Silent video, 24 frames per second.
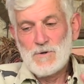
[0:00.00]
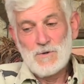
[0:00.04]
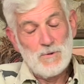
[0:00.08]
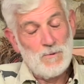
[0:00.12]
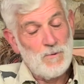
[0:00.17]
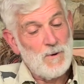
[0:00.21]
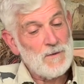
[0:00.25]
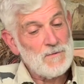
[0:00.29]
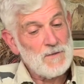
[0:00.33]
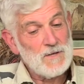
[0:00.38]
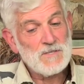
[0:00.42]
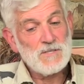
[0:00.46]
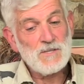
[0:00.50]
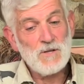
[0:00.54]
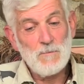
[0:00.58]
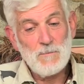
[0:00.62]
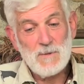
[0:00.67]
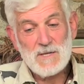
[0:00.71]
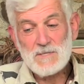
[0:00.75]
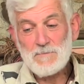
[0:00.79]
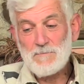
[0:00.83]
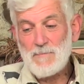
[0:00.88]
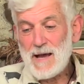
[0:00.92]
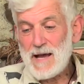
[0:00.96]
Well, there's so
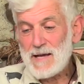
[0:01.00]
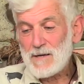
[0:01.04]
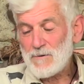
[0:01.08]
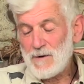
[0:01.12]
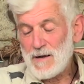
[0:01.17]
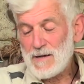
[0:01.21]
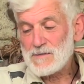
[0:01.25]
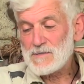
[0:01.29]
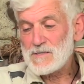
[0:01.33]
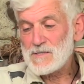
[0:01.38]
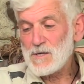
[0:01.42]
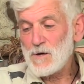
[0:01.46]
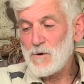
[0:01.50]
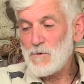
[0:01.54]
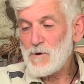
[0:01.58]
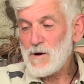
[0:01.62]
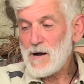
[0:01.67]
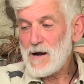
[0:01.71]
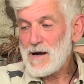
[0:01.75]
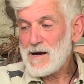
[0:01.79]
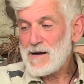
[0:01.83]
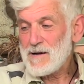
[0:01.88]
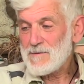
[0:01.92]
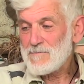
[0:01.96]
much background.
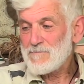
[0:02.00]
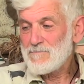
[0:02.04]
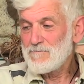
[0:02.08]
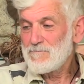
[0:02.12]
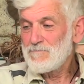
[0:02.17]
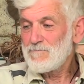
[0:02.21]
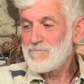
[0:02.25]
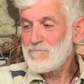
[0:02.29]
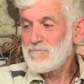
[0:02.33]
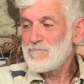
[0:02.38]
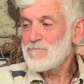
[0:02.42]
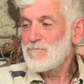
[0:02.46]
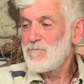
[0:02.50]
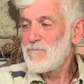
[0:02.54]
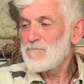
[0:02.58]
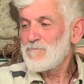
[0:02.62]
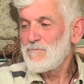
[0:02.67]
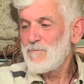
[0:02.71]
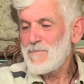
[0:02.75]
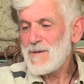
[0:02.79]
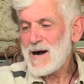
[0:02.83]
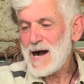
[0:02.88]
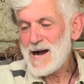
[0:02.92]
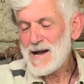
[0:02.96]
So
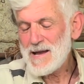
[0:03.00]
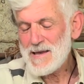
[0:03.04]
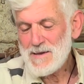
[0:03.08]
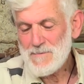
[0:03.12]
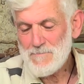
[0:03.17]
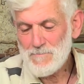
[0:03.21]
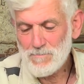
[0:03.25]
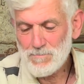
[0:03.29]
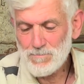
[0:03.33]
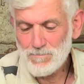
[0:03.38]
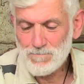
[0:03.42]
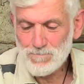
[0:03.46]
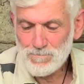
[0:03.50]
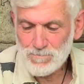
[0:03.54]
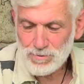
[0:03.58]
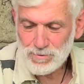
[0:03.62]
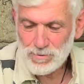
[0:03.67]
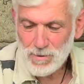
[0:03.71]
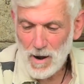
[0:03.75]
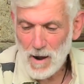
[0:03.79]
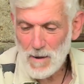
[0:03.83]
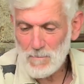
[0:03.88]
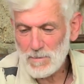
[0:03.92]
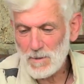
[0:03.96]
my
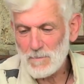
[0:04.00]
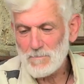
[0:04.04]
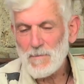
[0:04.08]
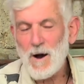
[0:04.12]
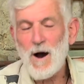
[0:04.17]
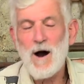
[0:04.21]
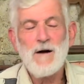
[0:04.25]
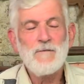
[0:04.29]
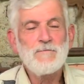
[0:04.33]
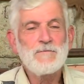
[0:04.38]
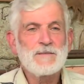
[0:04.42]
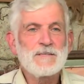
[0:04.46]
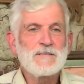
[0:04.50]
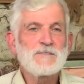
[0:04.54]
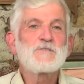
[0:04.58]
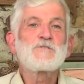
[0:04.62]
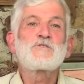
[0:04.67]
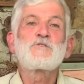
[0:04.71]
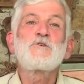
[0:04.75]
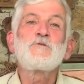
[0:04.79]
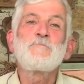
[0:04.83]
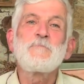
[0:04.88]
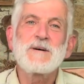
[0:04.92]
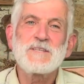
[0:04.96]
problem often is
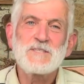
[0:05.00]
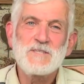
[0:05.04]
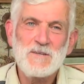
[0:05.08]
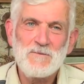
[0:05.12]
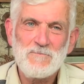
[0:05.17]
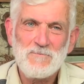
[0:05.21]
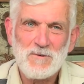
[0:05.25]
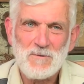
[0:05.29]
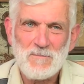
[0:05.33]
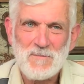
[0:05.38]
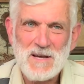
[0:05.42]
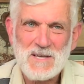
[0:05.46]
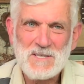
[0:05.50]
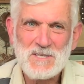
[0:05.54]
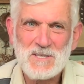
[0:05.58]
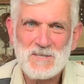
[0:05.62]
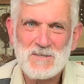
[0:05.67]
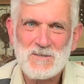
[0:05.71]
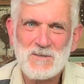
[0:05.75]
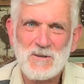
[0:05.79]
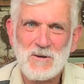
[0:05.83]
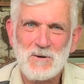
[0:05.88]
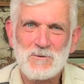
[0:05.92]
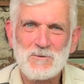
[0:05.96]
too much information.
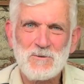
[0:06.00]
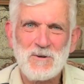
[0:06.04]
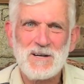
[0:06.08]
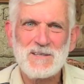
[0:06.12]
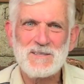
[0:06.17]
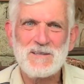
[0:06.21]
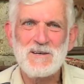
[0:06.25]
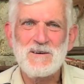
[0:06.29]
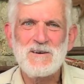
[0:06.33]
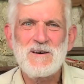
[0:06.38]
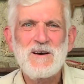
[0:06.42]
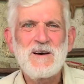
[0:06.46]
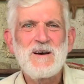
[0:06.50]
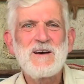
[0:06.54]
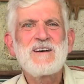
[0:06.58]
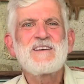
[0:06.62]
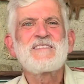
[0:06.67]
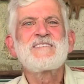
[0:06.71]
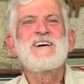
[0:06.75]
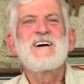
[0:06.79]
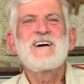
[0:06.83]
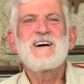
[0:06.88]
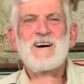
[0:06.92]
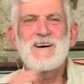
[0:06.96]
So trying to
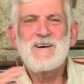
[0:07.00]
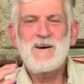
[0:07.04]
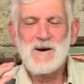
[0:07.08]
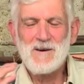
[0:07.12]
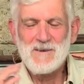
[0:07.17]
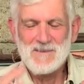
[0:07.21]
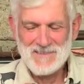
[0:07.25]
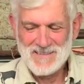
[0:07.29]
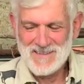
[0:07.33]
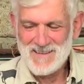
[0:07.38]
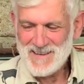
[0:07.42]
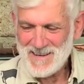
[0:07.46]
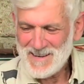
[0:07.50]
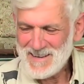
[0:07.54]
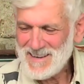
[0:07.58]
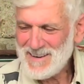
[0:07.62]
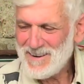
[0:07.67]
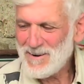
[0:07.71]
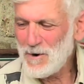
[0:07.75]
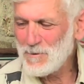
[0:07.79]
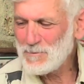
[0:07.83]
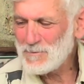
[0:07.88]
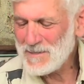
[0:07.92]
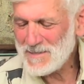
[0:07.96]

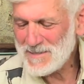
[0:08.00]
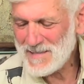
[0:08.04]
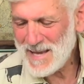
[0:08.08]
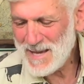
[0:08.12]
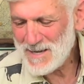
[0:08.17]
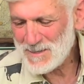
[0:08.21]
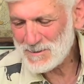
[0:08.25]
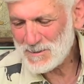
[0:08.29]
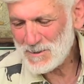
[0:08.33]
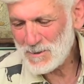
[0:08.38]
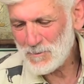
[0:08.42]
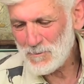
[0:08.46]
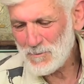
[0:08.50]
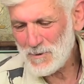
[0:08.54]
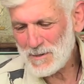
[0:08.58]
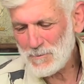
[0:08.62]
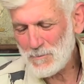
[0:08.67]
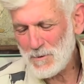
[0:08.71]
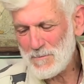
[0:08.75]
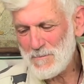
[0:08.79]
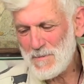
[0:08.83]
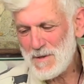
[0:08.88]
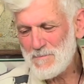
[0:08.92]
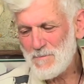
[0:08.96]
hone it down to what
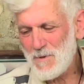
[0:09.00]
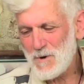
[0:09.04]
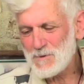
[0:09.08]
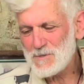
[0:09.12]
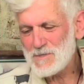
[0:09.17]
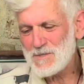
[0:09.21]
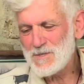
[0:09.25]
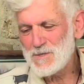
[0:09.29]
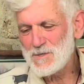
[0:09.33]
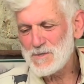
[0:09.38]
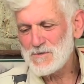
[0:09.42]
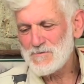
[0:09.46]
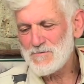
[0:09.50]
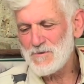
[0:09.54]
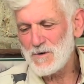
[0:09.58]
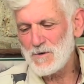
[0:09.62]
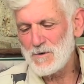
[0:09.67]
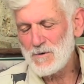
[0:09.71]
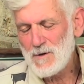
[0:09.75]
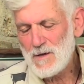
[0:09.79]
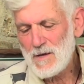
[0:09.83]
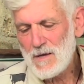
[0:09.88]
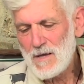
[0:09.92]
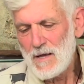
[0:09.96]
would be most
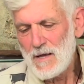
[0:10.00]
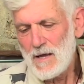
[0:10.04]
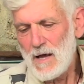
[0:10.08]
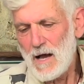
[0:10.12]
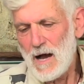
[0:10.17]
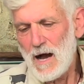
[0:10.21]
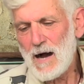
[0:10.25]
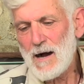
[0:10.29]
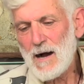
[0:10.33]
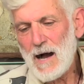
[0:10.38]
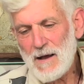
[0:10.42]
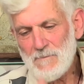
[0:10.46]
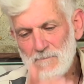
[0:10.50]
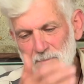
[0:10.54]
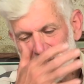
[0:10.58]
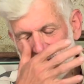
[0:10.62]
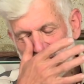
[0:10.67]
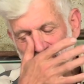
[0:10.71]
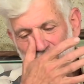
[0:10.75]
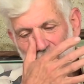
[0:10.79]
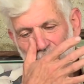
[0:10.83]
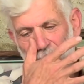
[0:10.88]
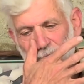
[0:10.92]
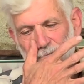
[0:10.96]
useful. I've been
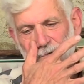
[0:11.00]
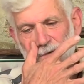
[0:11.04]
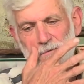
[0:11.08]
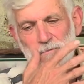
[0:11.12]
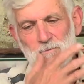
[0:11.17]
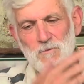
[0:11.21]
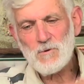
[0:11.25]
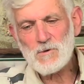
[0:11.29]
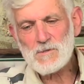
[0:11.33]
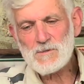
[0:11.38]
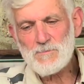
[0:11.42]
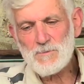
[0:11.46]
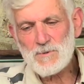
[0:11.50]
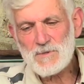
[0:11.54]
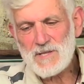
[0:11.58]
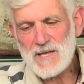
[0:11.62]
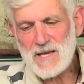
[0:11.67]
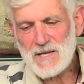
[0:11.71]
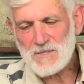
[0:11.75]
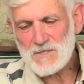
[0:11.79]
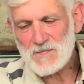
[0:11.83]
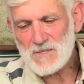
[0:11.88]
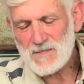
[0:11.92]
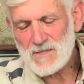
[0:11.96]
involved with forest
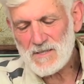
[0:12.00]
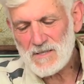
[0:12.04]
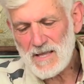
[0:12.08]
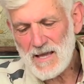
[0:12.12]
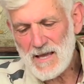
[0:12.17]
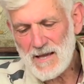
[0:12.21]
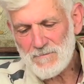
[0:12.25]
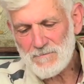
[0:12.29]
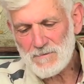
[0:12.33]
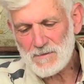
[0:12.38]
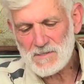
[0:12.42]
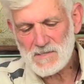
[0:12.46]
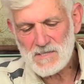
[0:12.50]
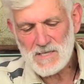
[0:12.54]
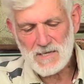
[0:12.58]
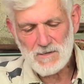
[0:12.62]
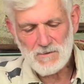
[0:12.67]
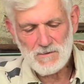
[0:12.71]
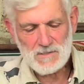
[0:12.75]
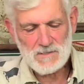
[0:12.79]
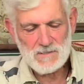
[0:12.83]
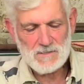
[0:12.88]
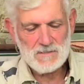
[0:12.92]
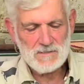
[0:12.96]
protection efforts here
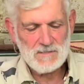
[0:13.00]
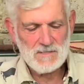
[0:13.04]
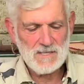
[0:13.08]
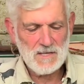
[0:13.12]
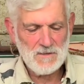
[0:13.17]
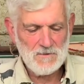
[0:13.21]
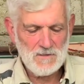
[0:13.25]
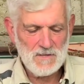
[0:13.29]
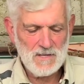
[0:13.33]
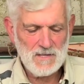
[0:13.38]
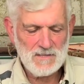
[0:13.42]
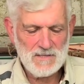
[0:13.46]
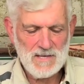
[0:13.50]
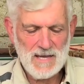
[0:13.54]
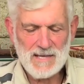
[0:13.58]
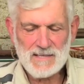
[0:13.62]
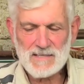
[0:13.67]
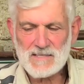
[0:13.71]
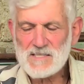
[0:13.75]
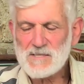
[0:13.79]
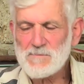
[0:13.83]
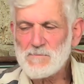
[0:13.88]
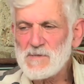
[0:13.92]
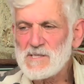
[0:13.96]
in southern
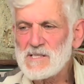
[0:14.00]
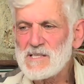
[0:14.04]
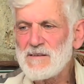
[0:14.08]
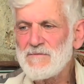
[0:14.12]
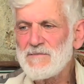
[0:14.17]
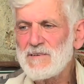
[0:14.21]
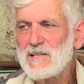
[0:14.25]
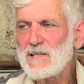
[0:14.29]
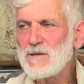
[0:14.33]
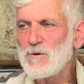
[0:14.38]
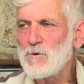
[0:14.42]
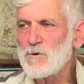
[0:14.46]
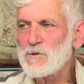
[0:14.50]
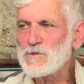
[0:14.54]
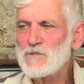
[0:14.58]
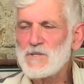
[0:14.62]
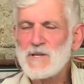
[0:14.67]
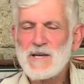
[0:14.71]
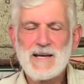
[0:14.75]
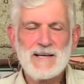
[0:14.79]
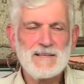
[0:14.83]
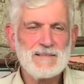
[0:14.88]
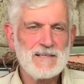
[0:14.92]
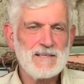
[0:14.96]
Indiana, specifically Orange
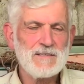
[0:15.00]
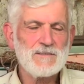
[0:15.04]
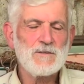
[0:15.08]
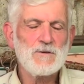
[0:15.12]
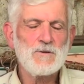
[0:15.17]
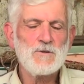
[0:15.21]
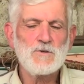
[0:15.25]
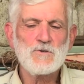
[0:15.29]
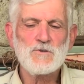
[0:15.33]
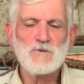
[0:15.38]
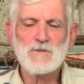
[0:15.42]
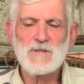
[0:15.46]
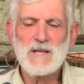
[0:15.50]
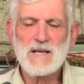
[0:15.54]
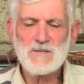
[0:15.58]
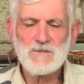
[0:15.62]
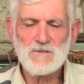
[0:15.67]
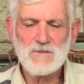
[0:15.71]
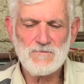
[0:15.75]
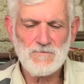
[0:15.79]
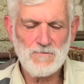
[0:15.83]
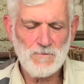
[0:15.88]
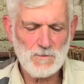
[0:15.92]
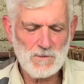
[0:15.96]
County and the Hoosier
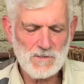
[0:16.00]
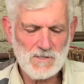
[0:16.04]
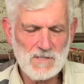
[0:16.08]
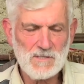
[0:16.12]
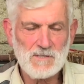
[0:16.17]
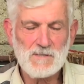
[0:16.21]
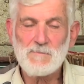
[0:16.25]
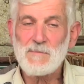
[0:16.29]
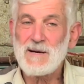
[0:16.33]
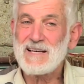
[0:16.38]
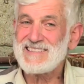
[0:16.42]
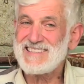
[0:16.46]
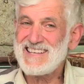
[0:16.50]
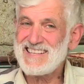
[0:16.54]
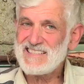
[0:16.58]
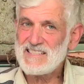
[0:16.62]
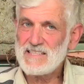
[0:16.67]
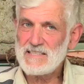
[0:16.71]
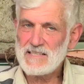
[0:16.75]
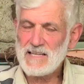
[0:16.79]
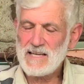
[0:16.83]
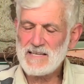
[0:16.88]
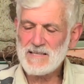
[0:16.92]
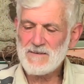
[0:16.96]
National Forest since about
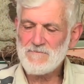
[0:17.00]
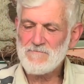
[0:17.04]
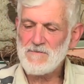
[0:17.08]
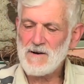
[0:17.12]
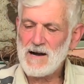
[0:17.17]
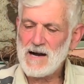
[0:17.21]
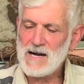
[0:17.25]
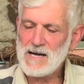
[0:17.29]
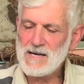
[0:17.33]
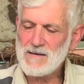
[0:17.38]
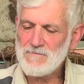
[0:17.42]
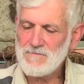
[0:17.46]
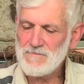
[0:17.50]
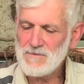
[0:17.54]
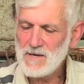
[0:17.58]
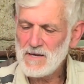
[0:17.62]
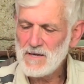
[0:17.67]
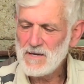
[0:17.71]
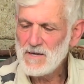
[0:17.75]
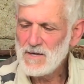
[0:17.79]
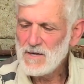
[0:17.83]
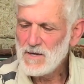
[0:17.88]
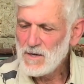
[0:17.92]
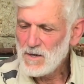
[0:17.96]
1985.
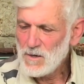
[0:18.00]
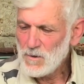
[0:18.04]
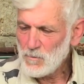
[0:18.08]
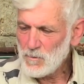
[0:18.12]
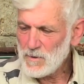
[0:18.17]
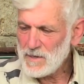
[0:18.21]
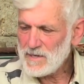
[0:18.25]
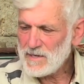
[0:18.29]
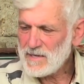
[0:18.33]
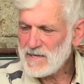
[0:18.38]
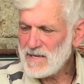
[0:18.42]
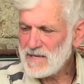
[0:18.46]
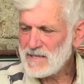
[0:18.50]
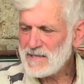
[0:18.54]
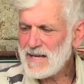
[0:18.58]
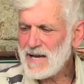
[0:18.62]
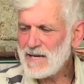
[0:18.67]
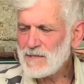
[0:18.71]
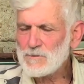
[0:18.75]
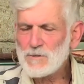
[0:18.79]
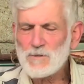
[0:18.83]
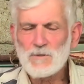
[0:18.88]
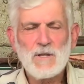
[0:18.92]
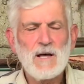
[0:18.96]
We
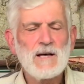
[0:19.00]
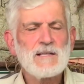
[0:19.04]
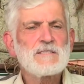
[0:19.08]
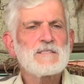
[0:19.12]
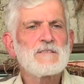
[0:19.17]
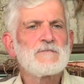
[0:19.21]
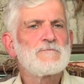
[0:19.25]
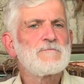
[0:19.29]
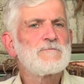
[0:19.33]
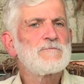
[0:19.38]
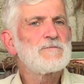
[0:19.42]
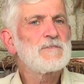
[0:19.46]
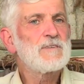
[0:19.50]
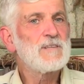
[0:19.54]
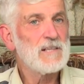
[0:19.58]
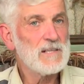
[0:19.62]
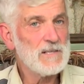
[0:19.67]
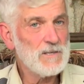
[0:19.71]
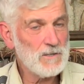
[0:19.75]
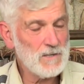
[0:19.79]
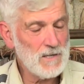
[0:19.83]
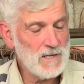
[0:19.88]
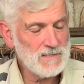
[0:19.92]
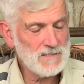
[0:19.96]
encountered lots of
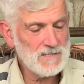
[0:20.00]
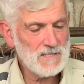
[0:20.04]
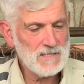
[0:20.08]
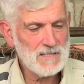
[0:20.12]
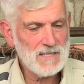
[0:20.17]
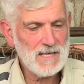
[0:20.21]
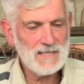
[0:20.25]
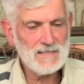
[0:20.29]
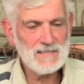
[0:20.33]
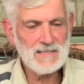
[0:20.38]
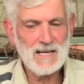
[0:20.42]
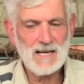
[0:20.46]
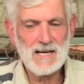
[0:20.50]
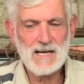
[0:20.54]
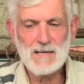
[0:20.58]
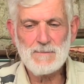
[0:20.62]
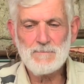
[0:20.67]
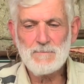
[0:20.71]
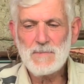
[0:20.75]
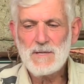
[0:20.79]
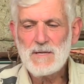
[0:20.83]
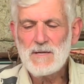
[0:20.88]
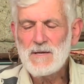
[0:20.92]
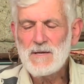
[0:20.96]
clear cuts at that time.